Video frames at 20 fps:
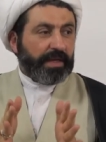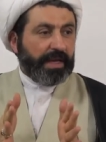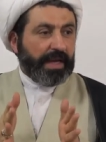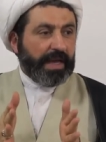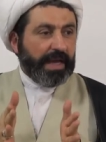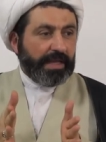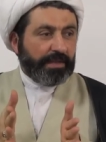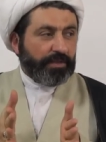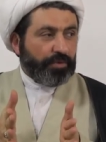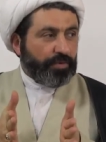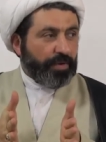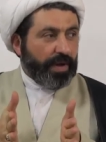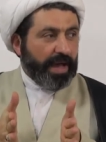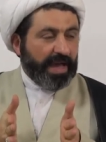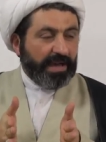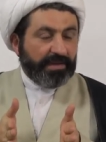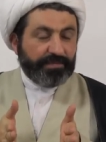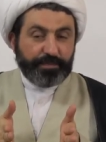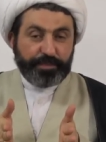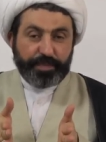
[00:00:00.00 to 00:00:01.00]
And you
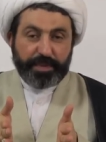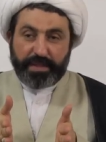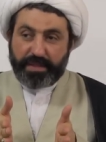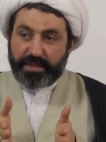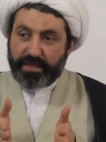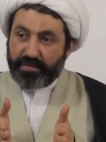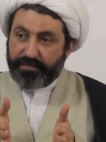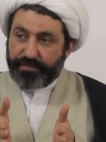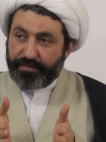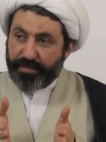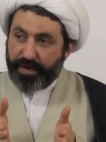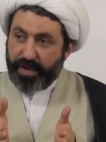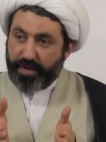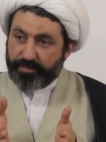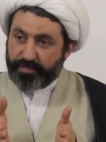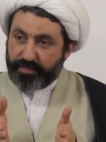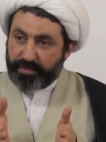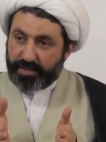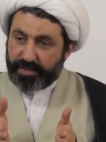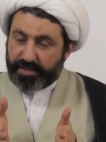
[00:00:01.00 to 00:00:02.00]
have PDF
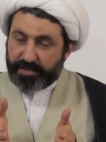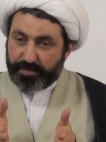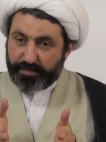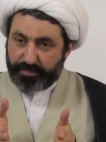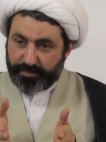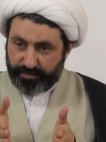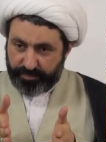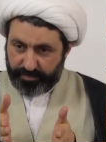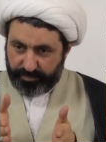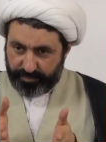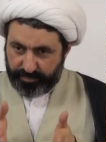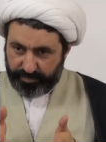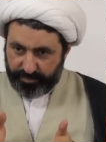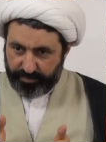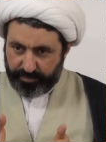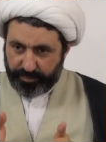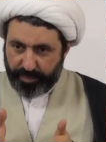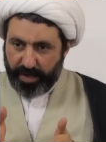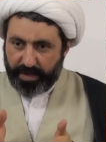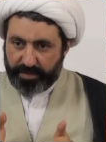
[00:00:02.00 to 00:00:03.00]
from this
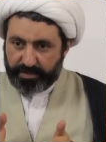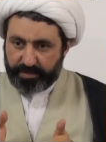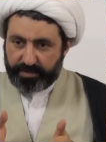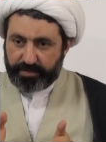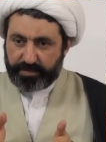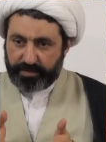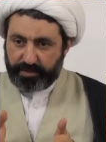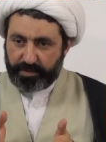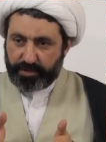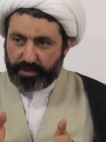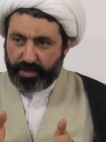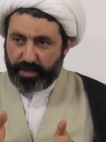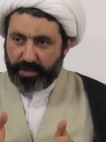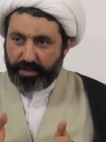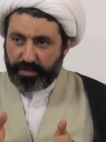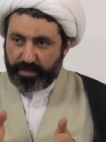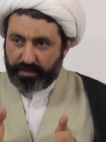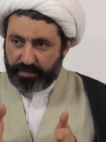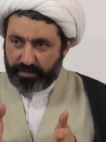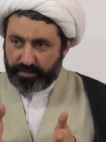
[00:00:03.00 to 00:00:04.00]
part,
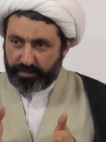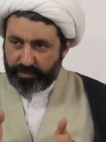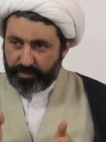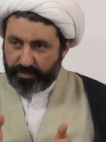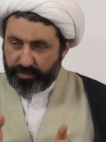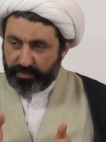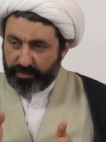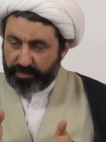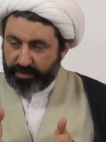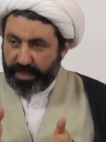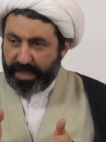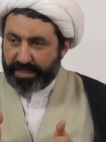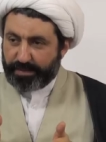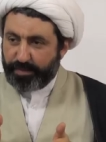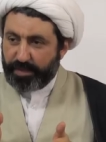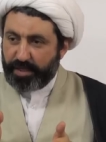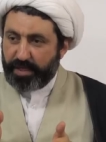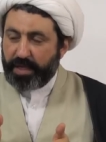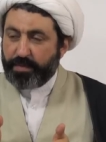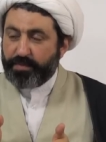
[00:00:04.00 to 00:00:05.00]
inshallah. It has
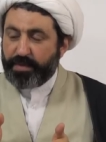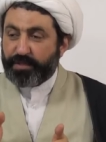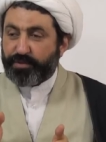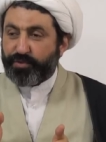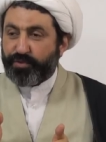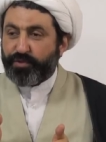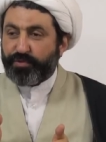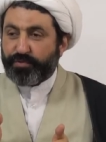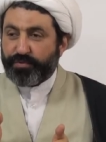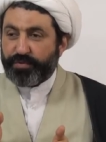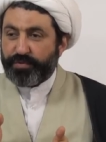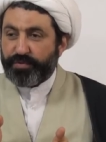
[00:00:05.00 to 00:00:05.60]
been emailed to you.